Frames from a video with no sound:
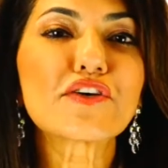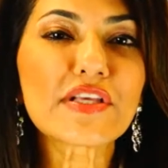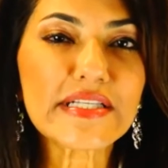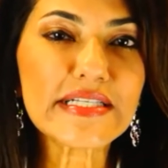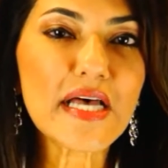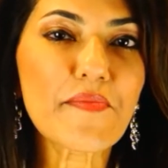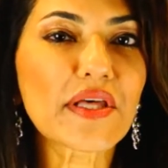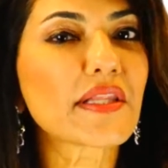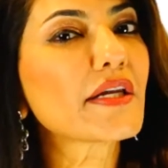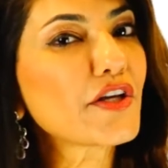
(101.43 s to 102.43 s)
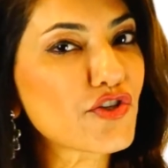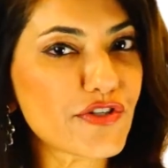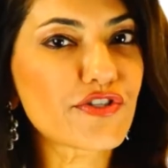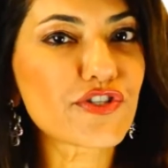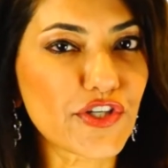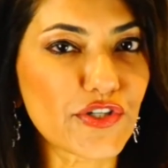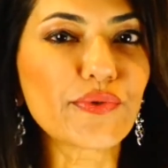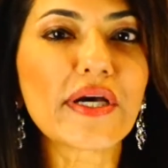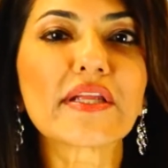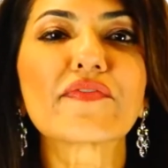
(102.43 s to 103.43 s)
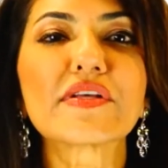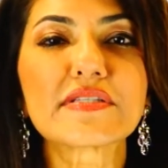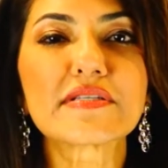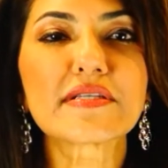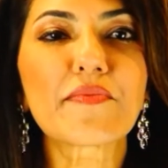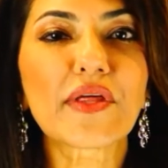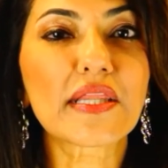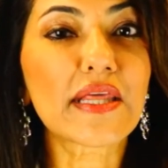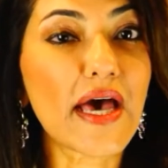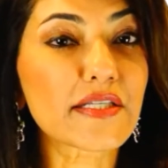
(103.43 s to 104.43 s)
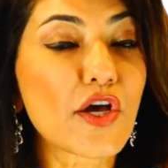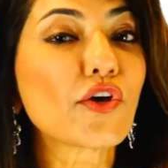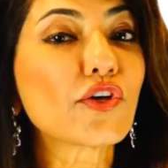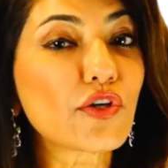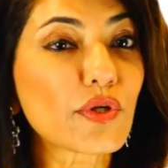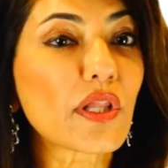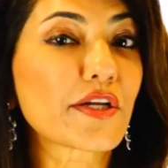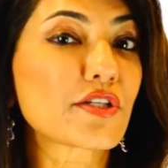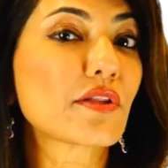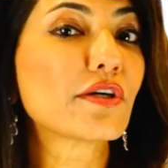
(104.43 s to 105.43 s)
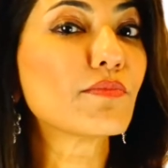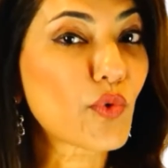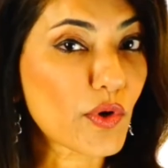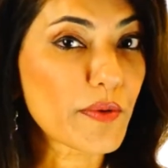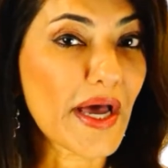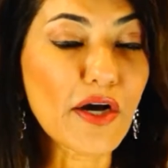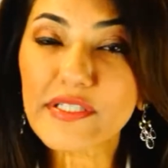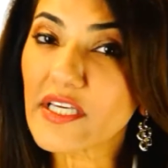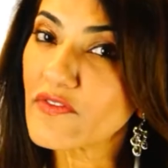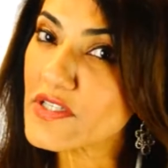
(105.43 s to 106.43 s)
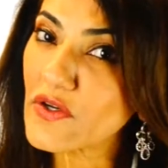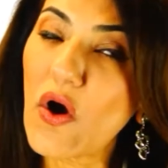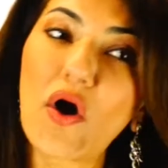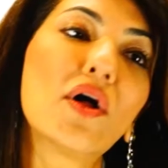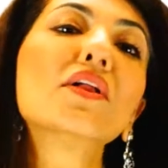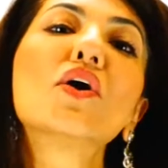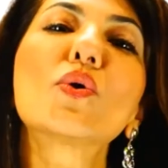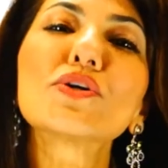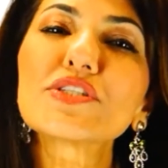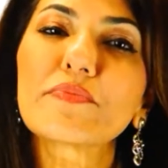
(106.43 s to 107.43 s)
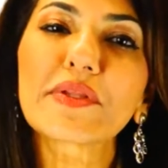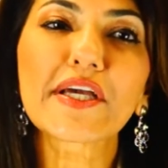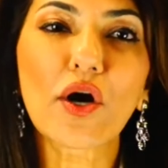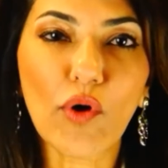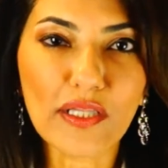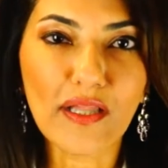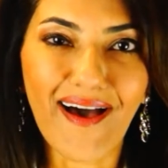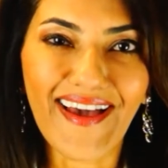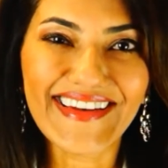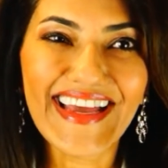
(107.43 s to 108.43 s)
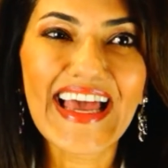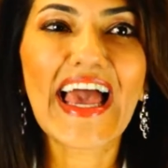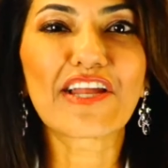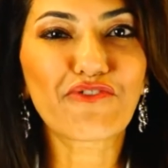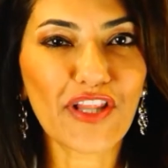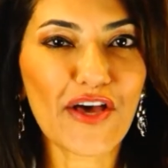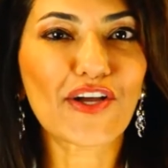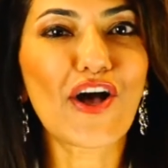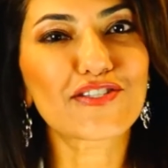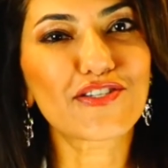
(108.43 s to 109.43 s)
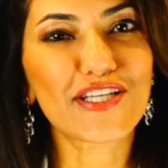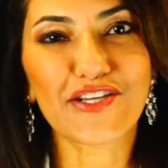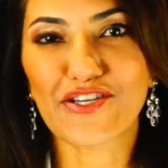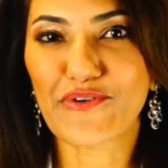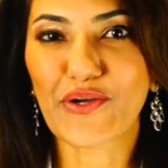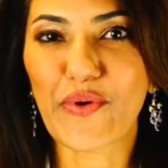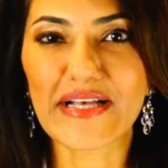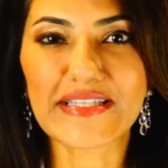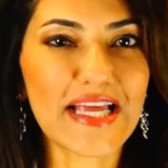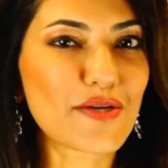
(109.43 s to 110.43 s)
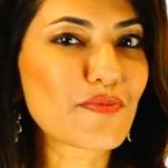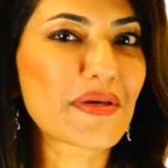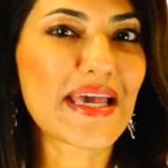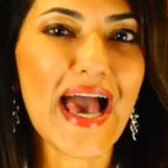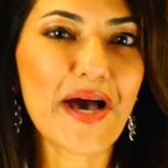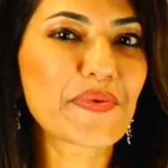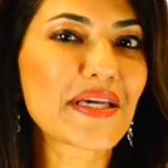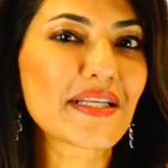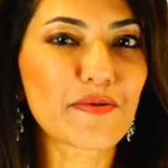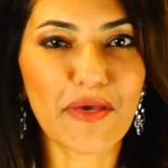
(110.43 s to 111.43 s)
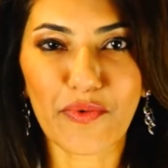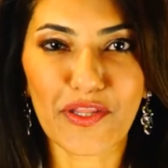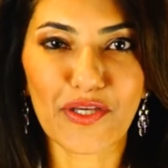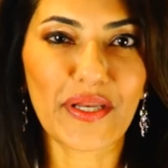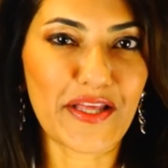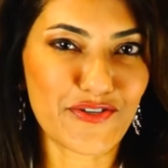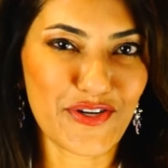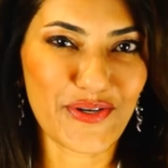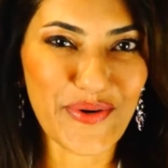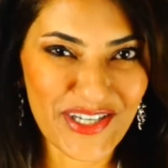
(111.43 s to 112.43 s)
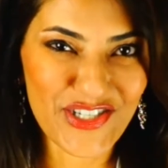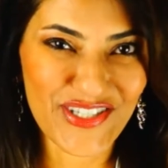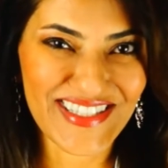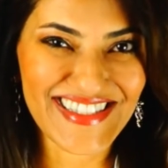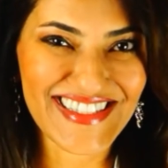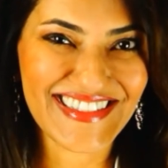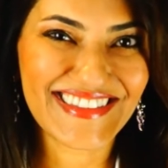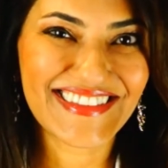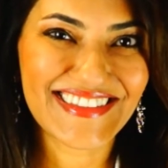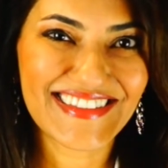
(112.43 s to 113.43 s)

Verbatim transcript: So if this is something that interests you, and if this is something that you would like to learn more about, give us a call or simply go online and fill out a consultation request, and we'd be happy to meet with you and answer your questions.